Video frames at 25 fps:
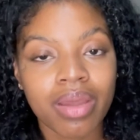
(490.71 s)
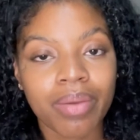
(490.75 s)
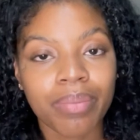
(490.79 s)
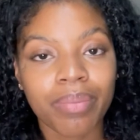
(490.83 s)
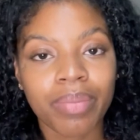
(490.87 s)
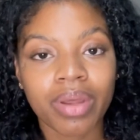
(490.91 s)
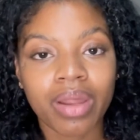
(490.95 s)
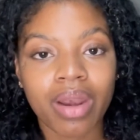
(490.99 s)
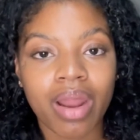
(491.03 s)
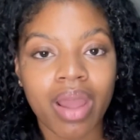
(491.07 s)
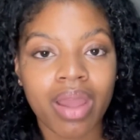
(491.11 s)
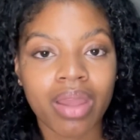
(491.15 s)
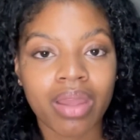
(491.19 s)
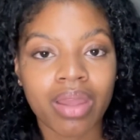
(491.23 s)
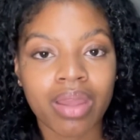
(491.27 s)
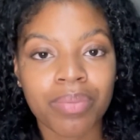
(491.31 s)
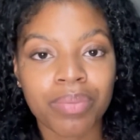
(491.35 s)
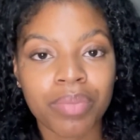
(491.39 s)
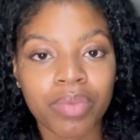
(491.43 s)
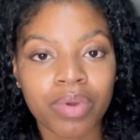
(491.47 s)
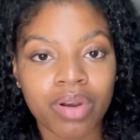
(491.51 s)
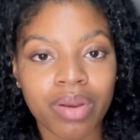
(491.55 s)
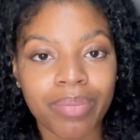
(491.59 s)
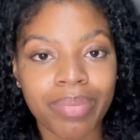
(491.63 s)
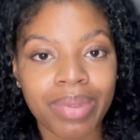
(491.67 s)
But I am
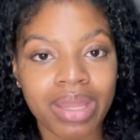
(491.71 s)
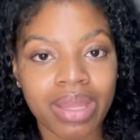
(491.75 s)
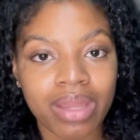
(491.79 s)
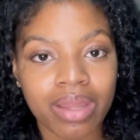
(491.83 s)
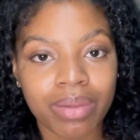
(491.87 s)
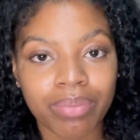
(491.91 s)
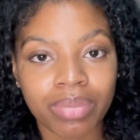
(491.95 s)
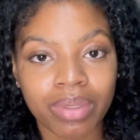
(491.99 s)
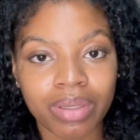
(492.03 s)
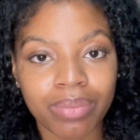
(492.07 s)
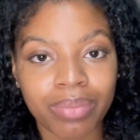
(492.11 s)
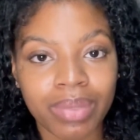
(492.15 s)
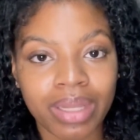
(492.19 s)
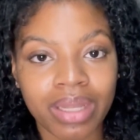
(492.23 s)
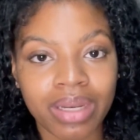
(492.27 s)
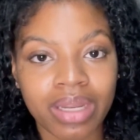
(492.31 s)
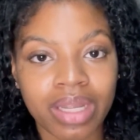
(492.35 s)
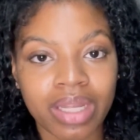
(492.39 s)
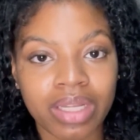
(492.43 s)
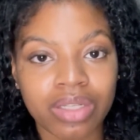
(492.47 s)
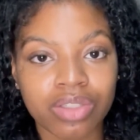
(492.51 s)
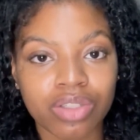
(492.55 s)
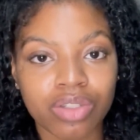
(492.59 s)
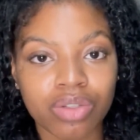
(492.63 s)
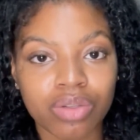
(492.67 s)
gonna be
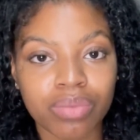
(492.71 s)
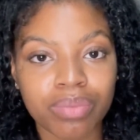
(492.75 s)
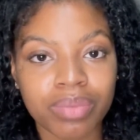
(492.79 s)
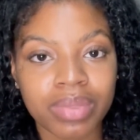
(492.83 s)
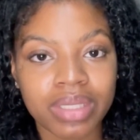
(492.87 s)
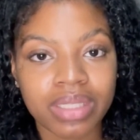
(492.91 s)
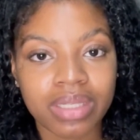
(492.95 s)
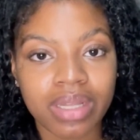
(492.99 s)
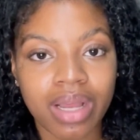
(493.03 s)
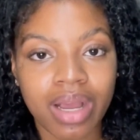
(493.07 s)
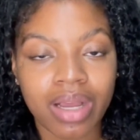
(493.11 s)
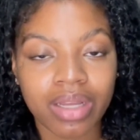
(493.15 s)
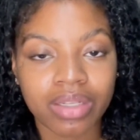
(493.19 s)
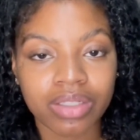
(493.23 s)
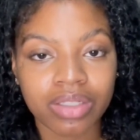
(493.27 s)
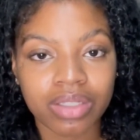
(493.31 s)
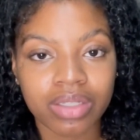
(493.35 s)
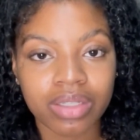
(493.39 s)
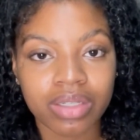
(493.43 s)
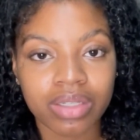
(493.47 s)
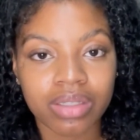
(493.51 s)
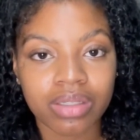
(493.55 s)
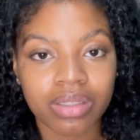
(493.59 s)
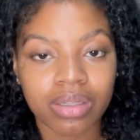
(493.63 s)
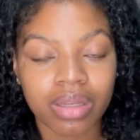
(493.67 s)
implementing 2
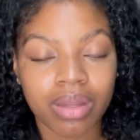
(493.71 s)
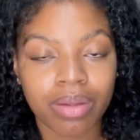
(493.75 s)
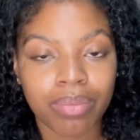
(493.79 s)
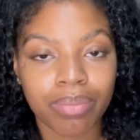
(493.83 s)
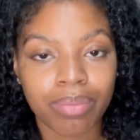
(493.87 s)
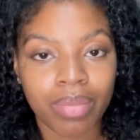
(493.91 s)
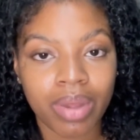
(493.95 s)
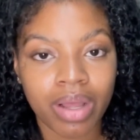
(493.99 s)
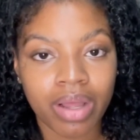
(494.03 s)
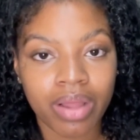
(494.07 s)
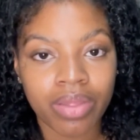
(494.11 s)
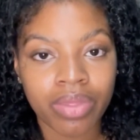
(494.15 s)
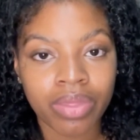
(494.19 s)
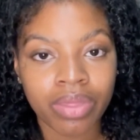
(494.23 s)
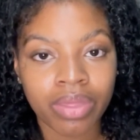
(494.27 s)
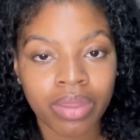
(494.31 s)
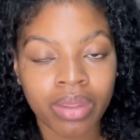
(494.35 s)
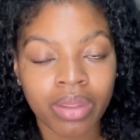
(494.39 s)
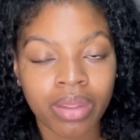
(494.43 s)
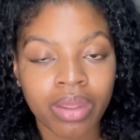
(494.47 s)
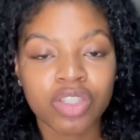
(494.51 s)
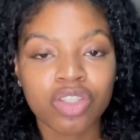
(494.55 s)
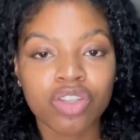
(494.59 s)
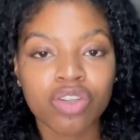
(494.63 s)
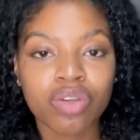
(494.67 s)
massages a month
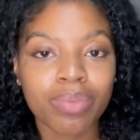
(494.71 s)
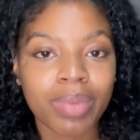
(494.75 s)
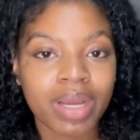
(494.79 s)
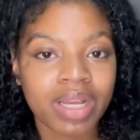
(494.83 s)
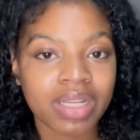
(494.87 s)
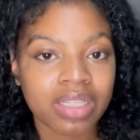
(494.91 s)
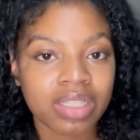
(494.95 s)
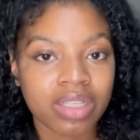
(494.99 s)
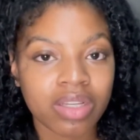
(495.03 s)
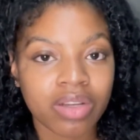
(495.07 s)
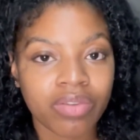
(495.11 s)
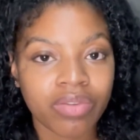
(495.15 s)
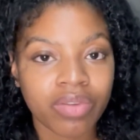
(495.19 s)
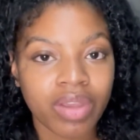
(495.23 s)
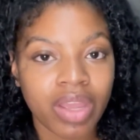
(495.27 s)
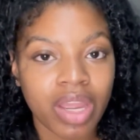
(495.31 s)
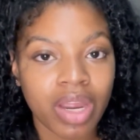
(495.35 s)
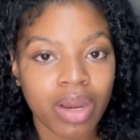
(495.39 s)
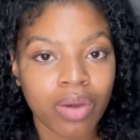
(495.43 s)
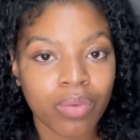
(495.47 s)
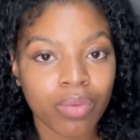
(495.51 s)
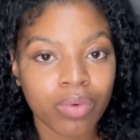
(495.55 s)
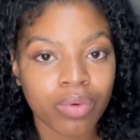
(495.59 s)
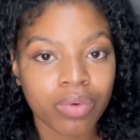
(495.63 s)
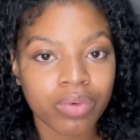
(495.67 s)
to my
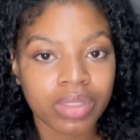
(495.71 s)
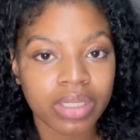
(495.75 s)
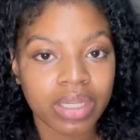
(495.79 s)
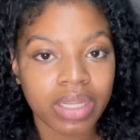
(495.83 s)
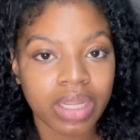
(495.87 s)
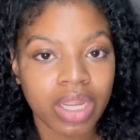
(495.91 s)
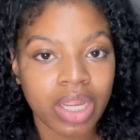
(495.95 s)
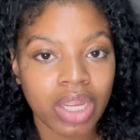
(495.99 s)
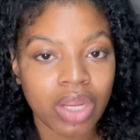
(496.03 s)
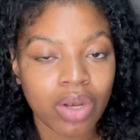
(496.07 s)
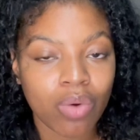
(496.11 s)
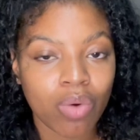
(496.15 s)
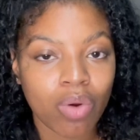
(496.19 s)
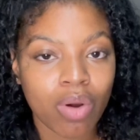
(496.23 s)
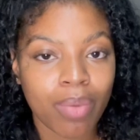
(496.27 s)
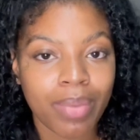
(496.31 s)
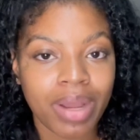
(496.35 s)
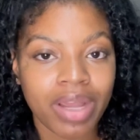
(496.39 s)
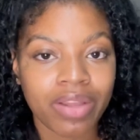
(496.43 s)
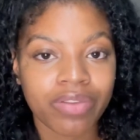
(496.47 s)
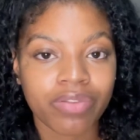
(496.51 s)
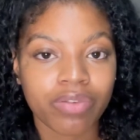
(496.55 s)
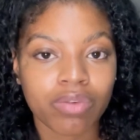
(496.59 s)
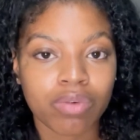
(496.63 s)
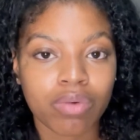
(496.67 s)
self-care routine or my
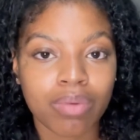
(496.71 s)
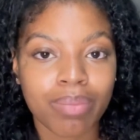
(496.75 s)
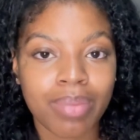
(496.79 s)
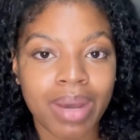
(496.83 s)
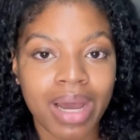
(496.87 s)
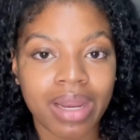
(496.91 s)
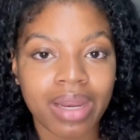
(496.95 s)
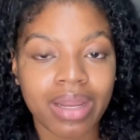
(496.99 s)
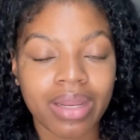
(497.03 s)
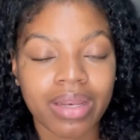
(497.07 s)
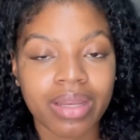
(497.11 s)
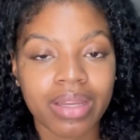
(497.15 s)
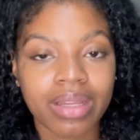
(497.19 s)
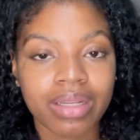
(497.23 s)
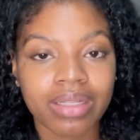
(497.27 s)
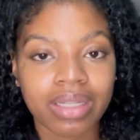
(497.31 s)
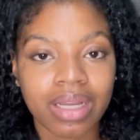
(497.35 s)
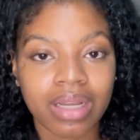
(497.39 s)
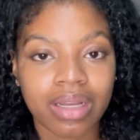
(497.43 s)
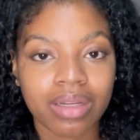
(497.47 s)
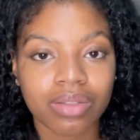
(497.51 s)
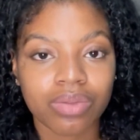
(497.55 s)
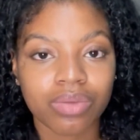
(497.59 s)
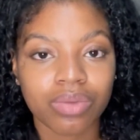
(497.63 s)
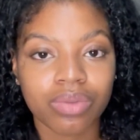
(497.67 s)
full body
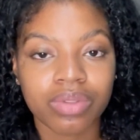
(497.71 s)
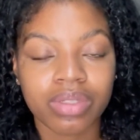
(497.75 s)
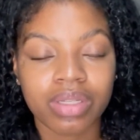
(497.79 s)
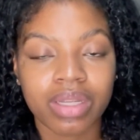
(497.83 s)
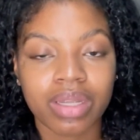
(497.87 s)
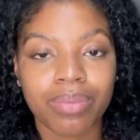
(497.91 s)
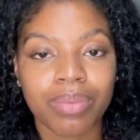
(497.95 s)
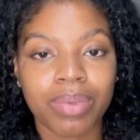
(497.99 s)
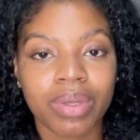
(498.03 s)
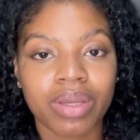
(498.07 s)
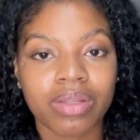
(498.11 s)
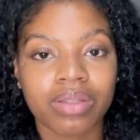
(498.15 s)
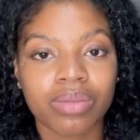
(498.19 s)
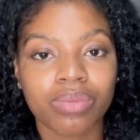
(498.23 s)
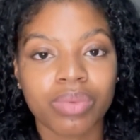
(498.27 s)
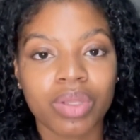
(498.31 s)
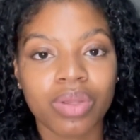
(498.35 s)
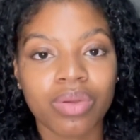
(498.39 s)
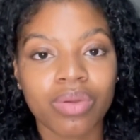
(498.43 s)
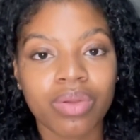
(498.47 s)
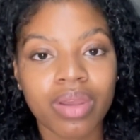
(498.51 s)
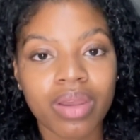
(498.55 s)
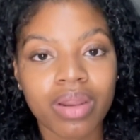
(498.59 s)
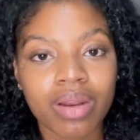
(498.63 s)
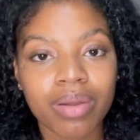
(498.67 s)
detox routine, because when
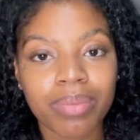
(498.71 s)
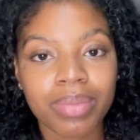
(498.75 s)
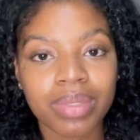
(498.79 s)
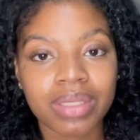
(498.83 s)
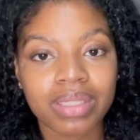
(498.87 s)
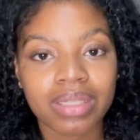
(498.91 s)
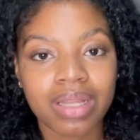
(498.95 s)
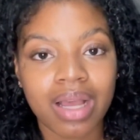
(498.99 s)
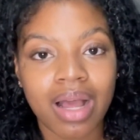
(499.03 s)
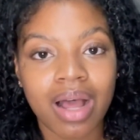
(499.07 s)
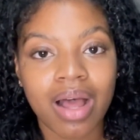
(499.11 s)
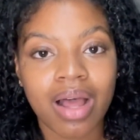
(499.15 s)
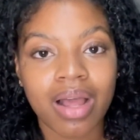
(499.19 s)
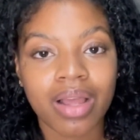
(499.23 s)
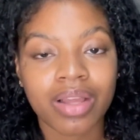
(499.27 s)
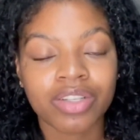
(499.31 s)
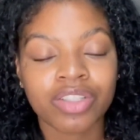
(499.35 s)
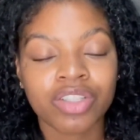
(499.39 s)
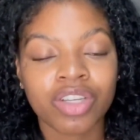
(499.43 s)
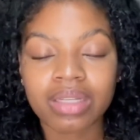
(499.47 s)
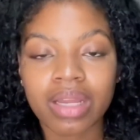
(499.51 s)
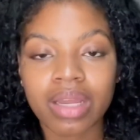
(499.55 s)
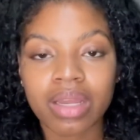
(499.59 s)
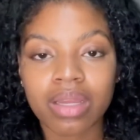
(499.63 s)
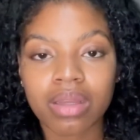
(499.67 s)
you get a massage,
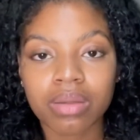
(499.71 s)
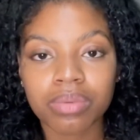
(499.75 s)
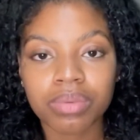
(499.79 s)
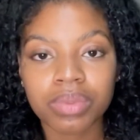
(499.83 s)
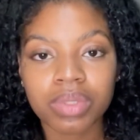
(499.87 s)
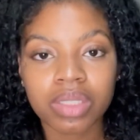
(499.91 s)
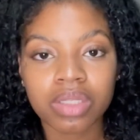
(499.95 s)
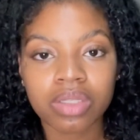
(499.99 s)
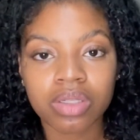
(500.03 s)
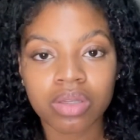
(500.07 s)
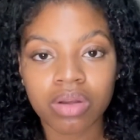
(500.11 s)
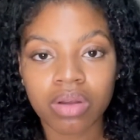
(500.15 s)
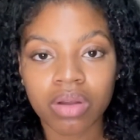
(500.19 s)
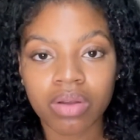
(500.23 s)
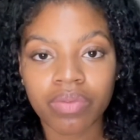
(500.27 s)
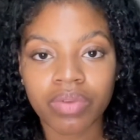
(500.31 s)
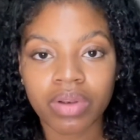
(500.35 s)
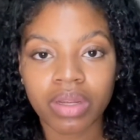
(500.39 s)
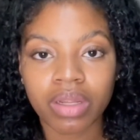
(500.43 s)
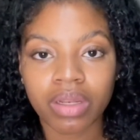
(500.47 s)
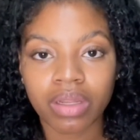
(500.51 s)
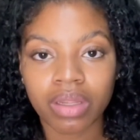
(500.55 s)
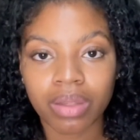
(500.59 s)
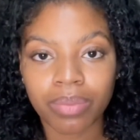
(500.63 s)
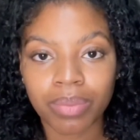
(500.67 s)
that helps dissolve and
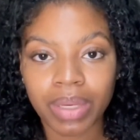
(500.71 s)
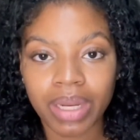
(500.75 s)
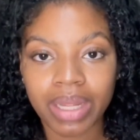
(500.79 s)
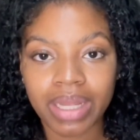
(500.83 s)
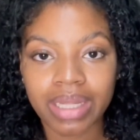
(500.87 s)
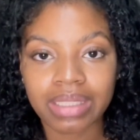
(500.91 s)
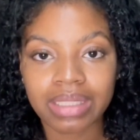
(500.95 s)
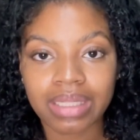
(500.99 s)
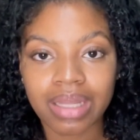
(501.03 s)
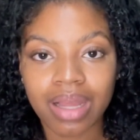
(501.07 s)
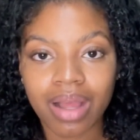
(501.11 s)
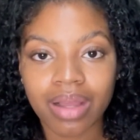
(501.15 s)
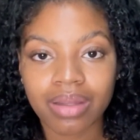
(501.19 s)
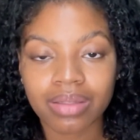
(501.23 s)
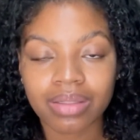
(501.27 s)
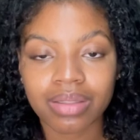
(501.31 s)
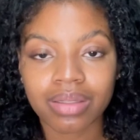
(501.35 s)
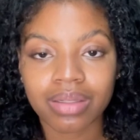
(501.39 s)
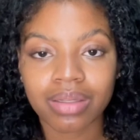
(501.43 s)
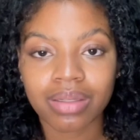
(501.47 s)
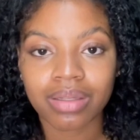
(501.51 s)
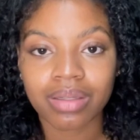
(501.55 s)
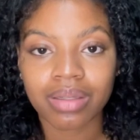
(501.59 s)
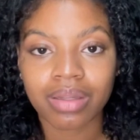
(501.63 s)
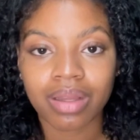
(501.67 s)
eliminate
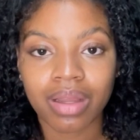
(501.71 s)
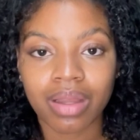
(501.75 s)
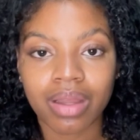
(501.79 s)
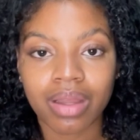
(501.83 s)
toxin